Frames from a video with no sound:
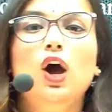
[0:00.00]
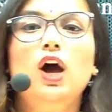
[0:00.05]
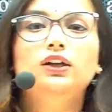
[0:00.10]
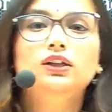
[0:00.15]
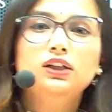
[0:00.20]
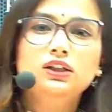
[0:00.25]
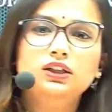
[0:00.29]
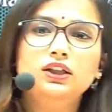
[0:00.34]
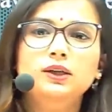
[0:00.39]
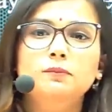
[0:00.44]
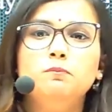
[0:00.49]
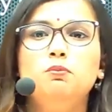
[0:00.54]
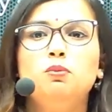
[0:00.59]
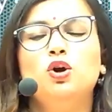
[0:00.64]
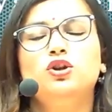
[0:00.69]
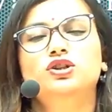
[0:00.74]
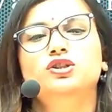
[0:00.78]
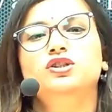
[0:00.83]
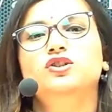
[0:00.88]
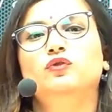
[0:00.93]
another
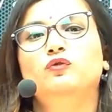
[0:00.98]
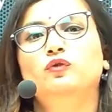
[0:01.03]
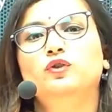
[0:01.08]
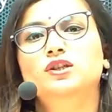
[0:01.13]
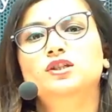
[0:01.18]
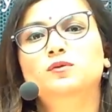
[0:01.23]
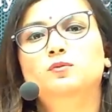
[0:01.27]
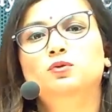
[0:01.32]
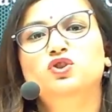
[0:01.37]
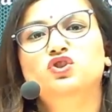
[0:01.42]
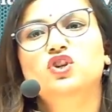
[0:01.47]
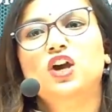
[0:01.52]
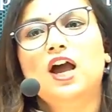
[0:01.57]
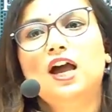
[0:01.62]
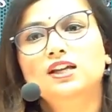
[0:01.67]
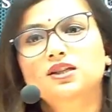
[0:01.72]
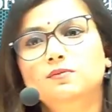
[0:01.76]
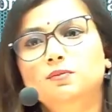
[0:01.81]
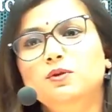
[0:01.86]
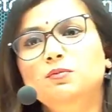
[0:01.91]
important difference which
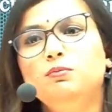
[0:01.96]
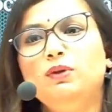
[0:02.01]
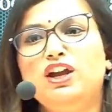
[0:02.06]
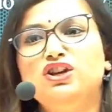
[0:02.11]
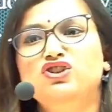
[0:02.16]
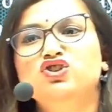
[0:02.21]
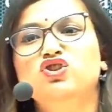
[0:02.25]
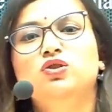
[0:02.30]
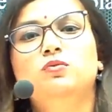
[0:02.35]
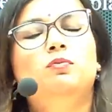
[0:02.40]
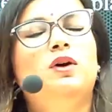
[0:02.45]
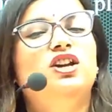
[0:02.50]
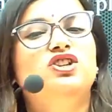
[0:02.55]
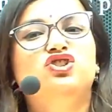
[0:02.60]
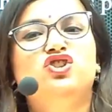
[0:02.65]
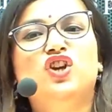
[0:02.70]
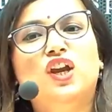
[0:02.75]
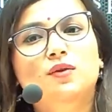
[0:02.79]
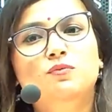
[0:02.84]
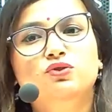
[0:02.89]
has been mentioned by
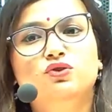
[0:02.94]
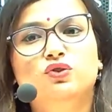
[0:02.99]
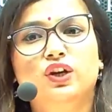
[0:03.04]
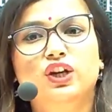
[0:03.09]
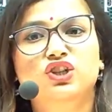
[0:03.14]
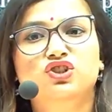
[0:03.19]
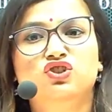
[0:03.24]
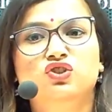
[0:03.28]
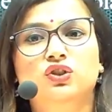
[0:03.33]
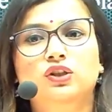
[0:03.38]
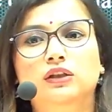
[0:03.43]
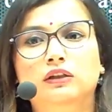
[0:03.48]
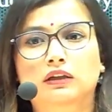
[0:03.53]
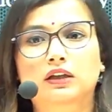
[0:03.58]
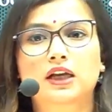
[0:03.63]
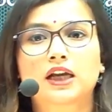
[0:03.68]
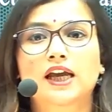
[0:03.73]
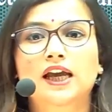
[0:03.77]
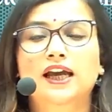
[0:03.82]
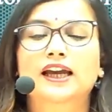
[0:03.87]
James Rachel
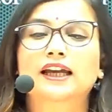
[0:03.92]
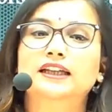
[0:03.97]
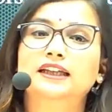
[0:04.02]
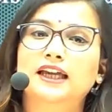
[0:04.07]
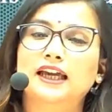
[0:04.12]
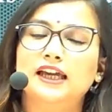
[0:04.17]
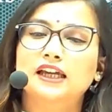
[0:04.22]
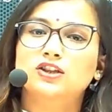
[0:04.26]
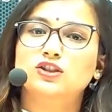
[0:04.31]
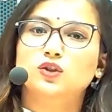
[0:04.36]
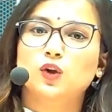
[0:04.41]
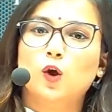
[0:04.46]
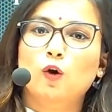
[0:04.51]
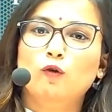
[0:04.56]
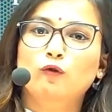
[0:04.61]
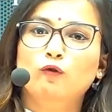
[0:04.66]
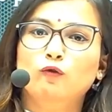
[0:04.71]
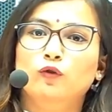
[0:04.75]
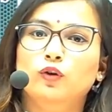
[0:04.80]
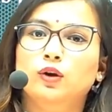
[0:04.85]
in case
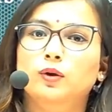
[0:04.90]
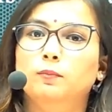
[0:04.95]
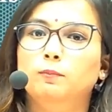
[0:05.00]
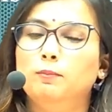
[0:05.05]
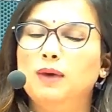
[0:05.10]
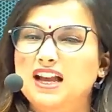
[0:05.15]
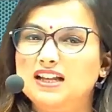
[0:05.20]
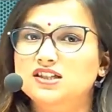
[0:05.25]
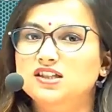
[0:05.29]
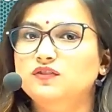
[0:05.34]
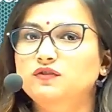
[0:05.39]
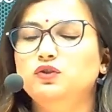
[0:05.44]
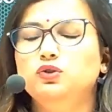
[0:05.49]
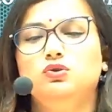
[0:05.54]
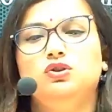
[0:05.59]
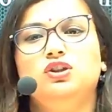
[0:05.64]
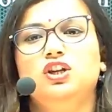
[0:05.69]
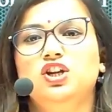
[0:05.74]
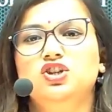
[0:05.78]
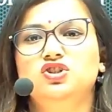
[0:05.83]
of passive
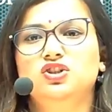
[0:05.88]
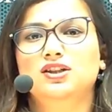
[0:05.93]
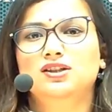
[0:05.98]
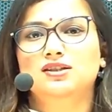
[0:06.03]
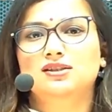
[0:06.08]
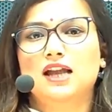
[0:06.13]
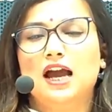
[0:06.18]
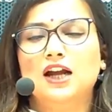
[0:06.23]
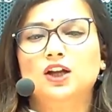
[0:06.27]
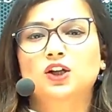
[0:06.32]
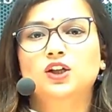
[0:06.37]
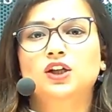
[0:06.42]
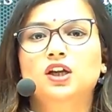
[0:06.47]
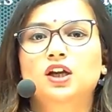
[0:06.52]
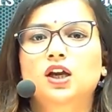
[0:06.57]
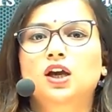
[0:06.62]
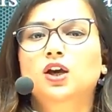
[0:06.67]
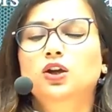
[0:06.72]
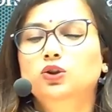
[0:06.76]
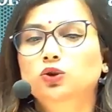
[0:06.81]
euthanasia is that
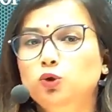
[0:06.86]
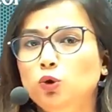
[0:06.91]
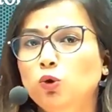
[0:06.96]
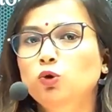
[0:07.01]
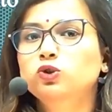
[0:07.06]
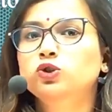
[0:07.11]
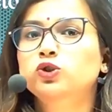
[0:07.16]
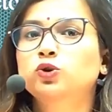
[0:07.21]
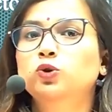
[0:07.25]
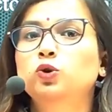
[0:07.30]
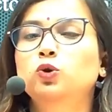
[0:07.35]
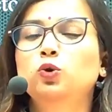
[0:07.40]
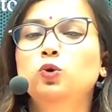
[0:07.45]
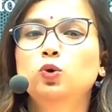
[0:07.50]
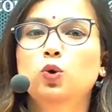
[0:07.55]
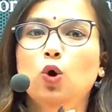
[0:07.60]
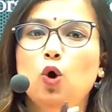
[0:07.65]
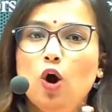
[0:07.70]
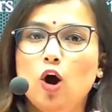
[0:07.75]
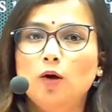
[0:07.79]
those
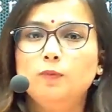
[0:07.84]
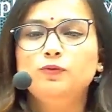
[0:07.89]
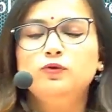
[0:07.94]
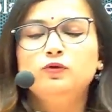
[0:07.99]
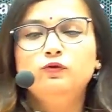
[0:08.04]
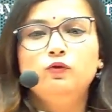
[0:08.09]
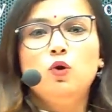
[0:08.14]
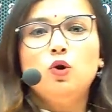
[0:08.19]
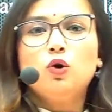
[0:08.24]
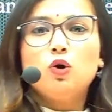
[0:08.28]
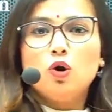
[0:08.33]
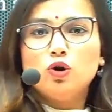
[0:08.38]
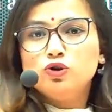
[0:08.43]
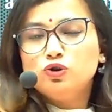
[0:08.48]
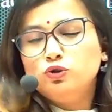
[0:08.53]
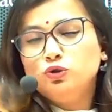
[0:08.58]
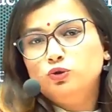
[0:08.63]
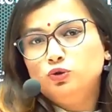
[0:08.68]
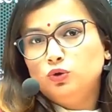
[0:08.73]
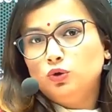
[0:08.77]
who opt for
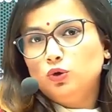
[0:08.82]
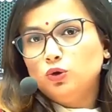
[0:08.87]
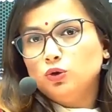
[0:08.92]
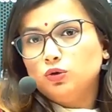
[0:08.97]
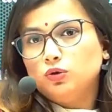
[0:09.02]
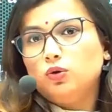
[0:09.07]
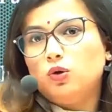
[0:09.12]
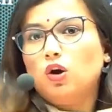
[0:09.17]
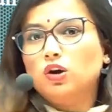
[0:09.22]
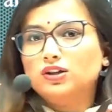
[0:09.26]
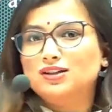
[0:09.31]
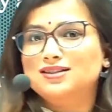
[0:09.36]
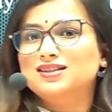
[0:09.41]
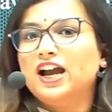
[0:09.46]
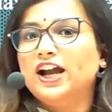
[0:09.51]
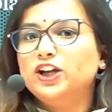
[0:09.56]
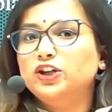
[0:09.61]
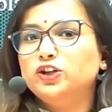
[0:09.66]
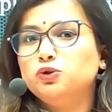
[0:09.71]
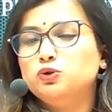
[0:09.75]
or
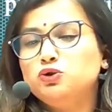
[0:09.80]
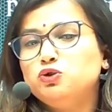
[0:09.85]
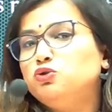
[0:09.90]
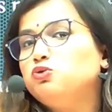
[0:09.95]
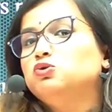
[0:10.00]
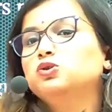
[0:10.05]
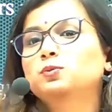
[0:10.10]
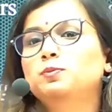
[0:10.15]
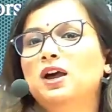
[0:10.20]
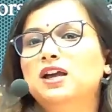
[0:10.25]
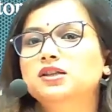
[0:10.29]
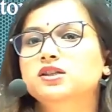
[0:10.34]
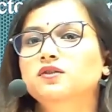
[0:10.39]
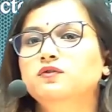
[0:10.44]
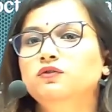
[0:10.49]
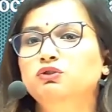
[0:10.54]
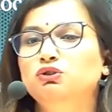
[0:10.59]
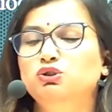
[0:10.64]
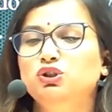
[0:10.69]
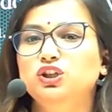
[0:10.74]
decide to choose
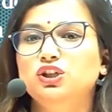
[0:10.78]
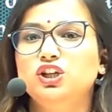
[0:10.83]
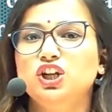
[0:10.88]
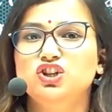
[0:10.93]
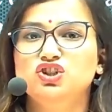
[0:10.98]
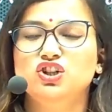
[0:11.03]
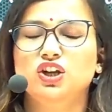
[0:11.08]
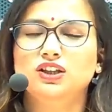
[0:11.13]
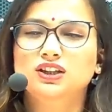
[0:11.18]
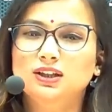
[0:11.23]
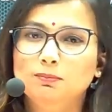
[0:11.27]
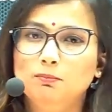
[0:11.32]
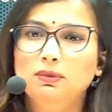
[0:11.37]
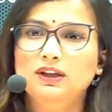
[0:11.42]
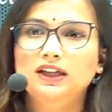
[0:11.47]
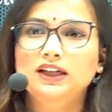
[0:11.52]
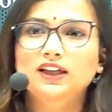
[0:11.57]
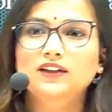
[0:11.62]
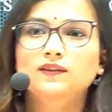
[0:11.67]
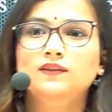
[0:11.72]
passive euthanasia, they
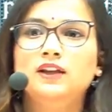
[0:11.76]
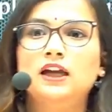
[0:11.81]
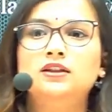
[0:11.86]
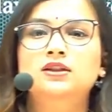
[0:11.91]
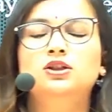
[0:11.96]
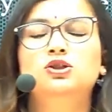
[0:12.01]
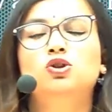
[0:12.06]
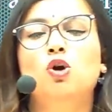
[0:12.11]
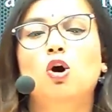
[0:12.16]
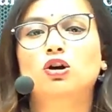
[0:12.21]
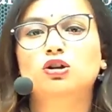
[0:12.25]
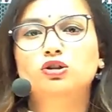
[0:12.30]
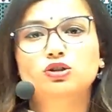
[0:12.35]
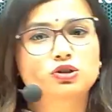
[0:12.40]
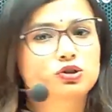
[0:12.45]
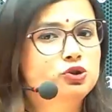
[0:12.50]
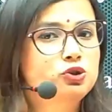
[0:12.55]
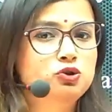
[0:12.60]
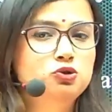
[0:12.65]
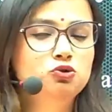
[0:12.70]
believe that the
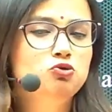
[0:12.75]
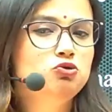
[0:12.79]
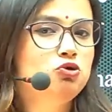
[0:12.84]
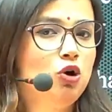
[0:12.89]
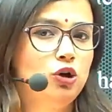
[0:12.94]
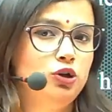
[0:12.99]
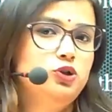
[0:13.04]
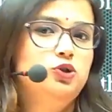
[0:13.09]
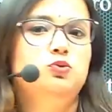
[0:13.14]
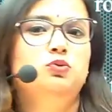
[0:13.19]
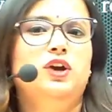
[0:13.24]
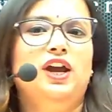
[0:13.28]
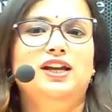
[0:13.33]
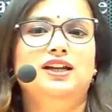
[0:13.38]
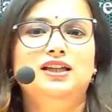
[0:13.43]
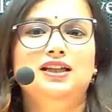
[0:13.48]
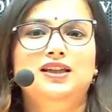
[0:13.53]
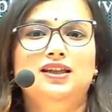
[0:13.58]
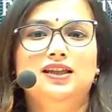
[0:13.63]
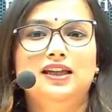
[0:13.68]
doctors do not do
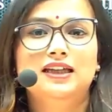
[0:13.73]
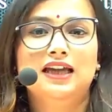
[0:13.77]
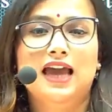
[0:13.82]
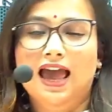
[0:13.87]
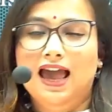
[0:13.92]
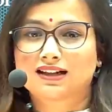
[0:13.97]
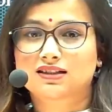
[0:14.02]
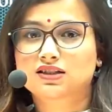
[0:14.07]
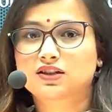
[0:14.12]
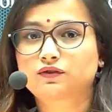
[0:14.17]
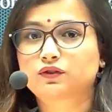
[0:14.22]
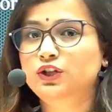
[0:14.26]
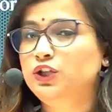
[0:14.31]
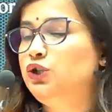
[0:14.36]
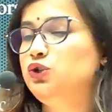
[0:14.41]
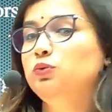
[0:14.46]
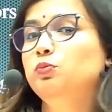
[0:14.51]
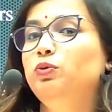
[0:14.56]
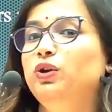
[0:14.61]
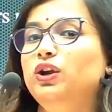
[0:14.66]
anything actively
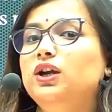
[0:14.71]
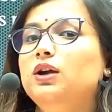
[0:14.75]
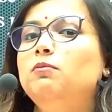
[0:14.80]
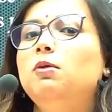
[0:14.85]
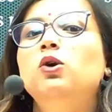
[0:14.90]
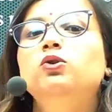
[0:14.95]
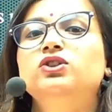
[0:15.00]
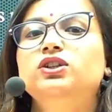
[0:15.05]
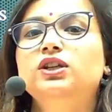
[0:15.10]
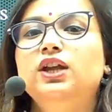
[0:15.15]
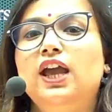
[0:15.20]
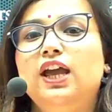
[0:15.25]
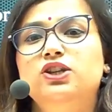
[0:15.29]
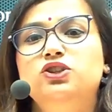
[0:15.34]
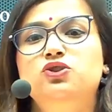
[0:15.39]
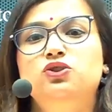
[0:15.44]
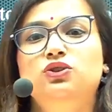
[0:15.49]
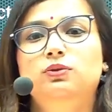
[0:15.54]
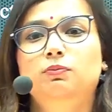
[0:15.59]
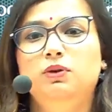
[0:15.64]
to bring about an
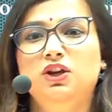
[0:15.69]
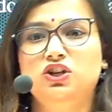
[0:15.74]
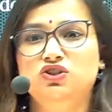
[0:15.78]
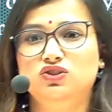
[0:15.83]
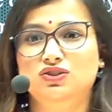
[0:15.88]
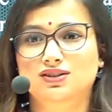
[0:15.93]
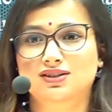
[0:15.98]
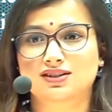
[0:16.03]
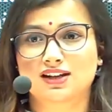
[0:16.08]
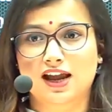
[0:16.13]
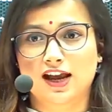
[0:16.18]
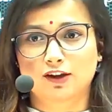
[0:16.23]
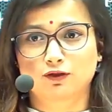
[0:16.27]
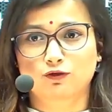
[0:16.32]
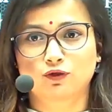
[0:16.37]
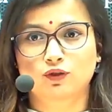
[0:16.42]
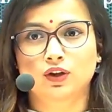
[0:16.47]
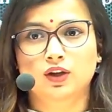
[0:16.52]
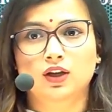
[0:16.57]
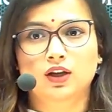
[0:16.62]
end to the patient's
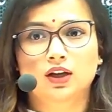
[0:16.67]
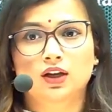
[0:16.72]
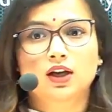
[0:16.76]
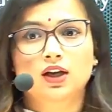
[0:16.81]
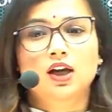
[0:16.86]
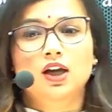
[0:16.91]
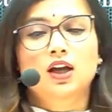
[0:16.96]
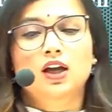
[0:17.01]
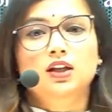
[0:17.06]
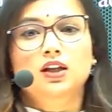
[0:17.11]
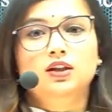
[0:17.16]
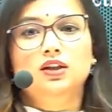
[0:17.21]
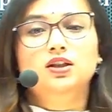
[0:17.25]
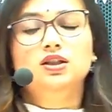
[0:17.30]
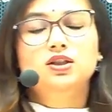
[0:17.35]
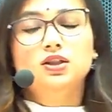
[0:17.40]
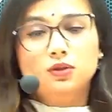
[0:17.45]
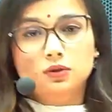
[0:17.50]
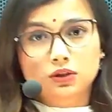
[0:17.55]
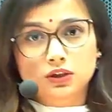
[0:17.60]
life.
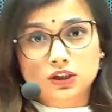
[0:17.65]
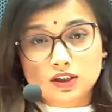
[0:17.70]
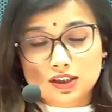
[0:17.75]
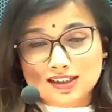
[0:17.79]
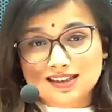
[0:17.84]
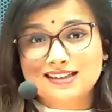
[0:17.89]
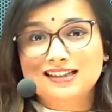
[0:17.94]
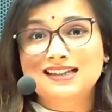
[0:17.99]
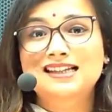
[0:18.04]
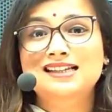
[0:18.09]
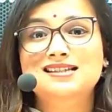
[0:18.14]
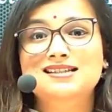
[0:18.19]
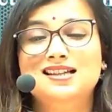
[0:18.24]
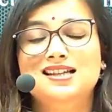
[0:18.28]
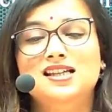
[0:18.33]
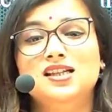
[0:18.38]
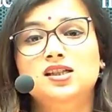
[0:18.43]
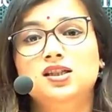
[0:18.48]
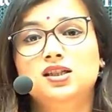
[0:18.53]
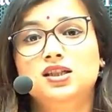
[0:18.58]
The disease
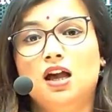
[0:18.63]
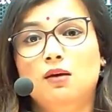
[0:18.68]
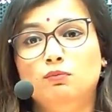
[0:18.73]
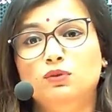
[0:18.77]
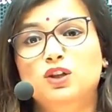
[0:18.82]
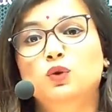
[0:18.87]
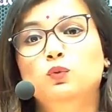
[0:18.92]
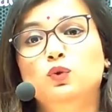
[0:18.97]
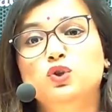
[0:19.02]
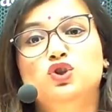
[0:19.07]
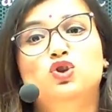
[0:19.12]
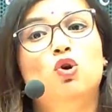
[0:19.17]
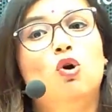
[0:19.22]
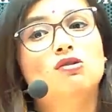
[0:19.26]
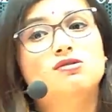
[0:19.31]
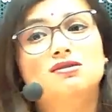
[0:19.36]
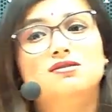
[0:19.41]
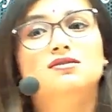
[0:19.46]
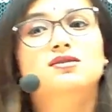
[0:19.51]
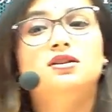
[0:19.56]
is something which
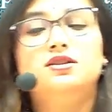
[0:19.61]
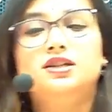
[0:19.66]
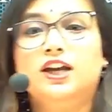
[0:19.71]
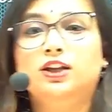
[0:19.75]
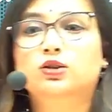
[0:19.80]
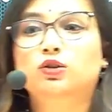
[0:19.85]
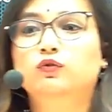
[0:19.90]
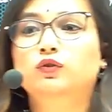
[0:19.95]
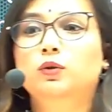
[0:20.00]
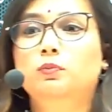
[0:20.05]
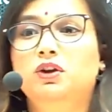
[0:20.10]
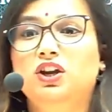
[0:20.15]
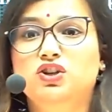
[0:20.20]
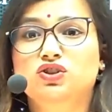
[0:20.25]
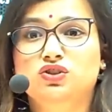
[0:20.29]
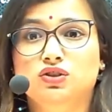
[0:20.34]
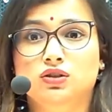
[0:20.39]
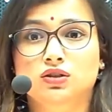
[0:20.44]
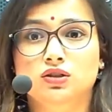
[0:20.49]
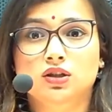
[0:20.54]
causes the death of the
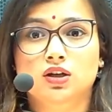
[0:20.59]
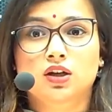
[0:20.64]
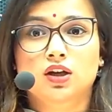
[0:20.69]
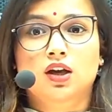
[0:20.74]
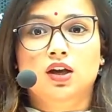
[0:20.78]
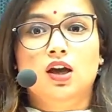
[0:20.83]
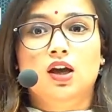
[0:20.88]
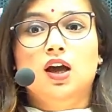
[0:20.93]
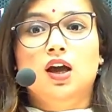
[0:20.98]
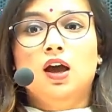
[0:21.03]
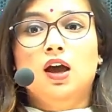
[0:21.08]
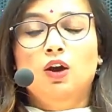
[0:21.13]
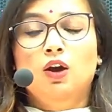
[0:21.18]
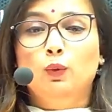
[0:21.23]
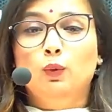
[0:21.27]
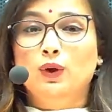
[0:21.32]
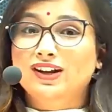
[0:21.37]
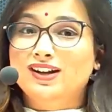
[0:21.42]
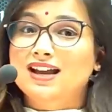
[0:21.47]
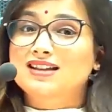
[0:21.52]
patient.
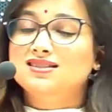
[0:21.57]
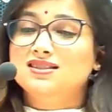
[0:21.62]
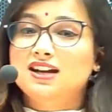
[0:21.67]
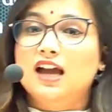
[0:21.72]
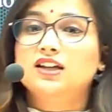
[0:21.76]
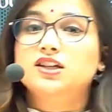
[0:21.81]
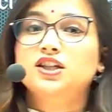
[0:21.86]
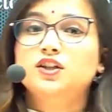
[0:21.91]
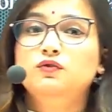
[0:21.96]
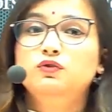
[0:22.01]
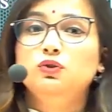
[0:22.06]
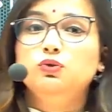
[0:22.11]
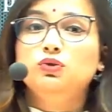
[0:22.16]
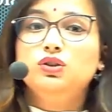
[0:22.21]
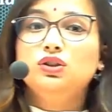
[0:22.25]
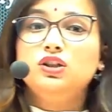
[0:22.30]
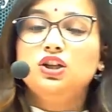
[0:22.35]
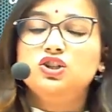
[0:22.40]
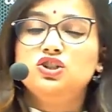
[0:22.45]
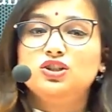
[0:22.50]
Whereas in active
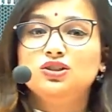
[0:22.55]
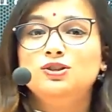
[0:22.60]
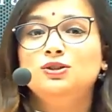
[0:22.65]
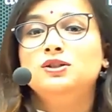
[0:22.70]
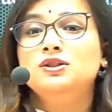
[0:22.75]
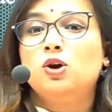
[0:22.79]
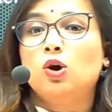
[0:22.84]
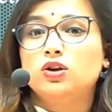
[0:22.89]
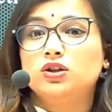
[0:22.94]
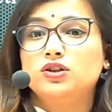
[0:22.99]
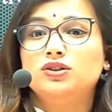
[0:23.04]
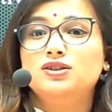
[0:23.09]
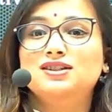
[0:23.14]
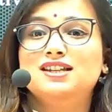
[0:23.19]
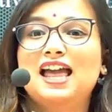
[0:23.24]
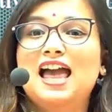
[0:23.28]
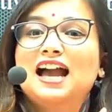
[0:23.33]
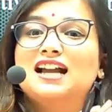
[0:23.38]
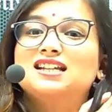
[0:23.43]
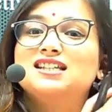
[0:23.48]
euthanasia, the doctor is
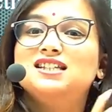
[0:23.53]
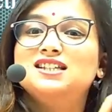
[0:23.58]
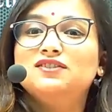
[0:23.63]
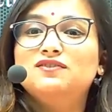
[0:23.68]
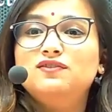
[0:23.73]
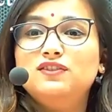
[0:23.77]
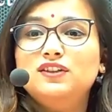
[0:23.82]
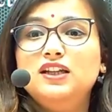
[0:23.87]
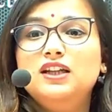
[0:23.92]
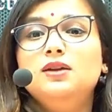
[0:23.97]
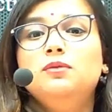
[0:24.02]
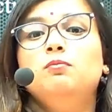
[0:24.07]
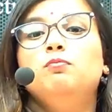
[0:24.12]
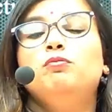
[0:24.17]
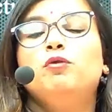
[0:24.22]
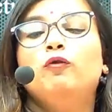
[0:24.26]
actively